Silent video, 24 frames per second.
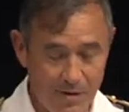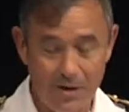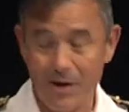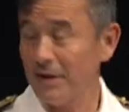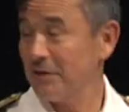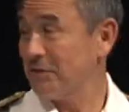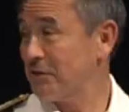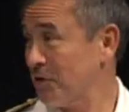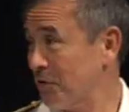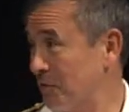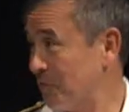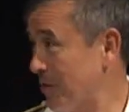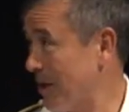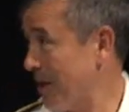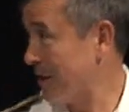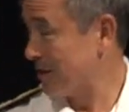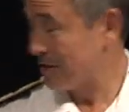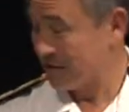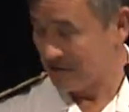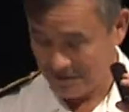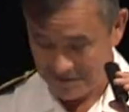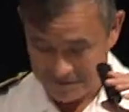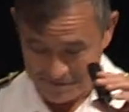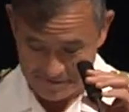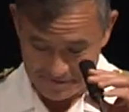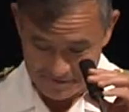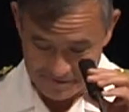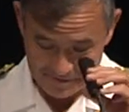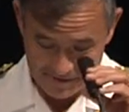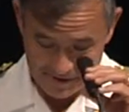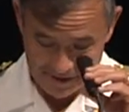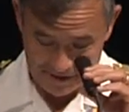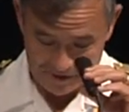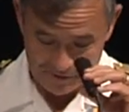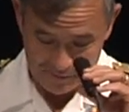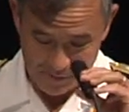All right, so thanks.
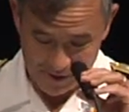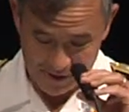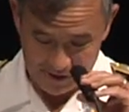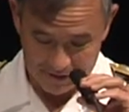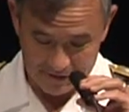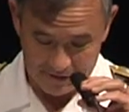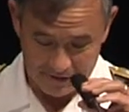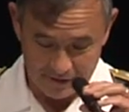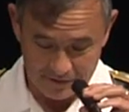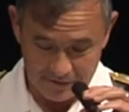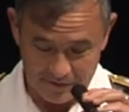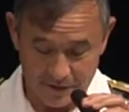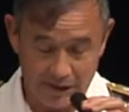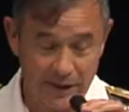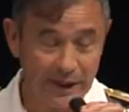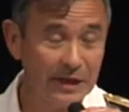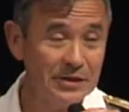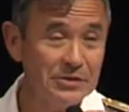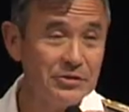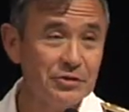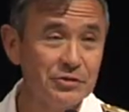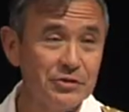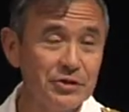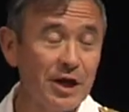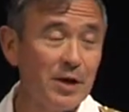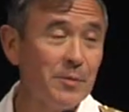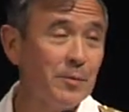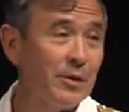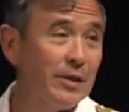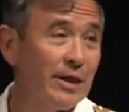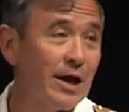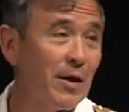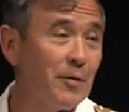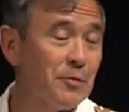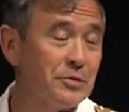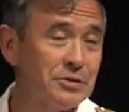Thanks, Mike. Uh, ladies and gentlemen,
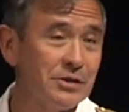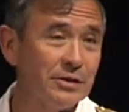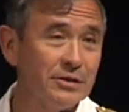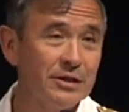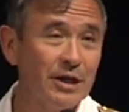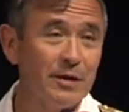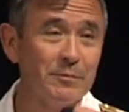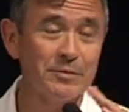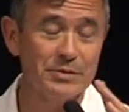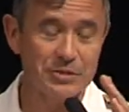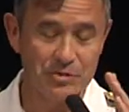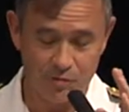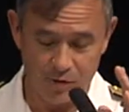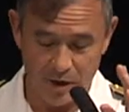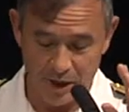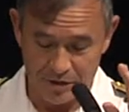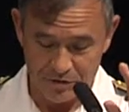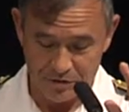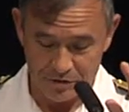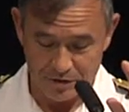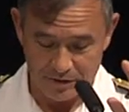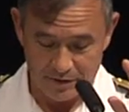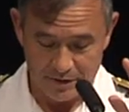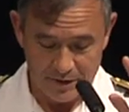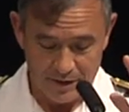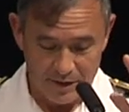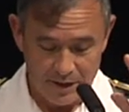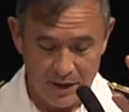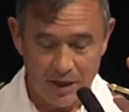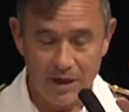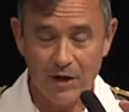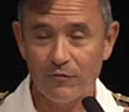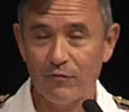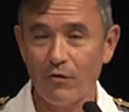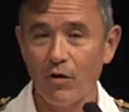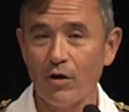that was a demonstration
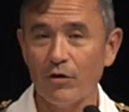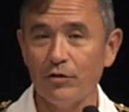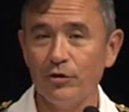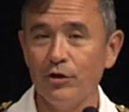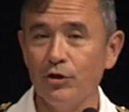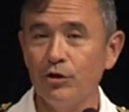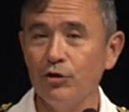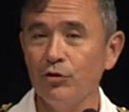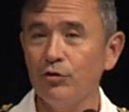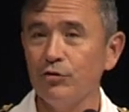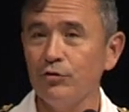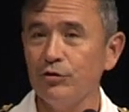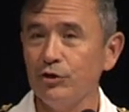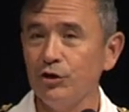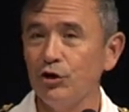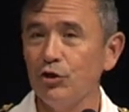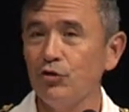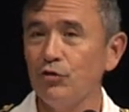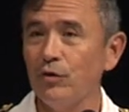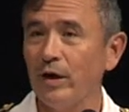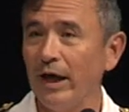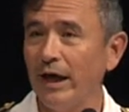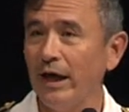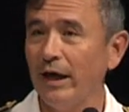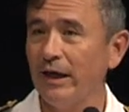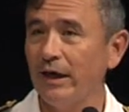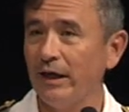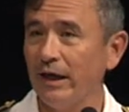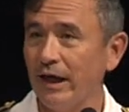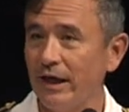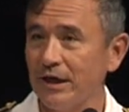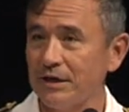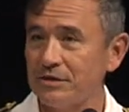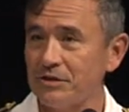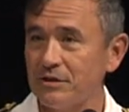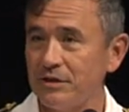of our new
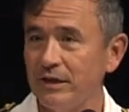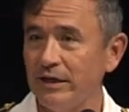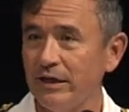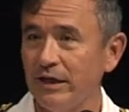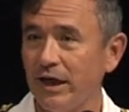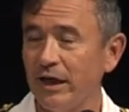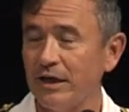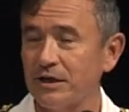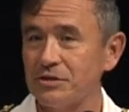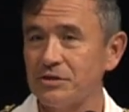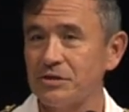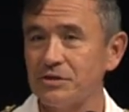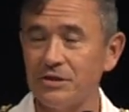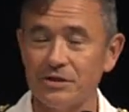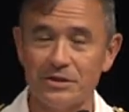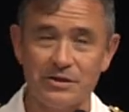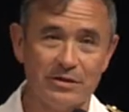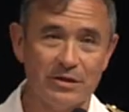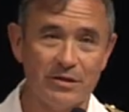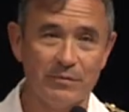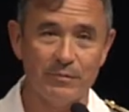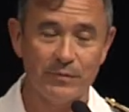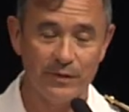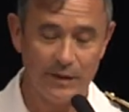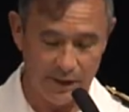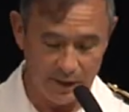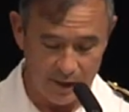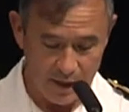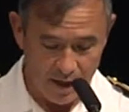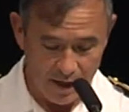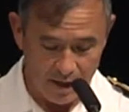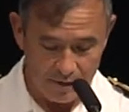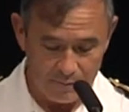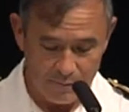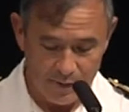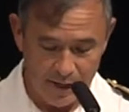UASDS system, the
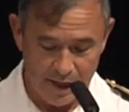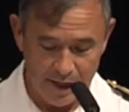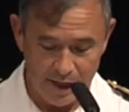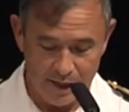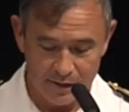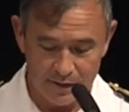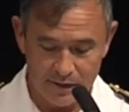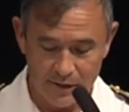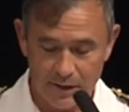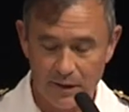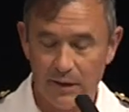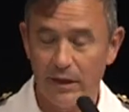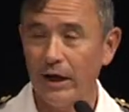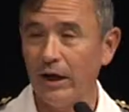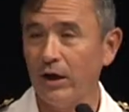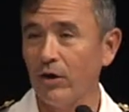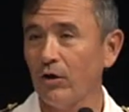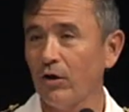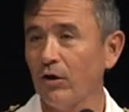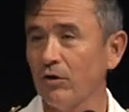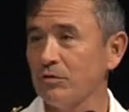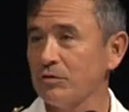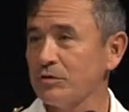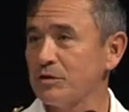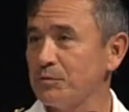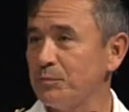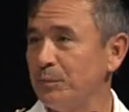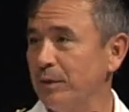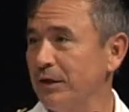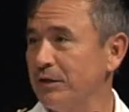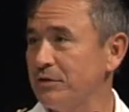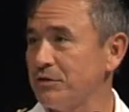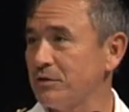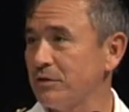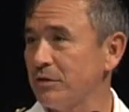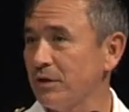Unmanned Aerial
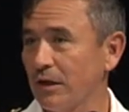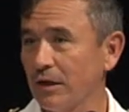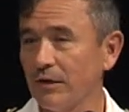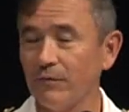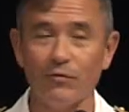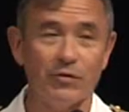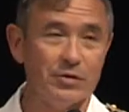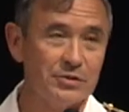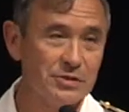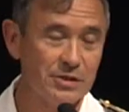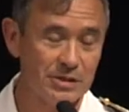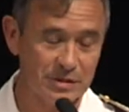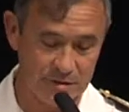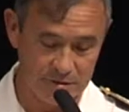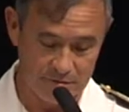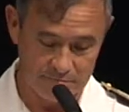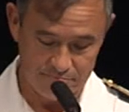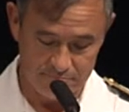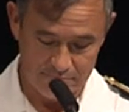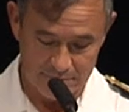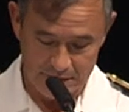Speech Delivery System.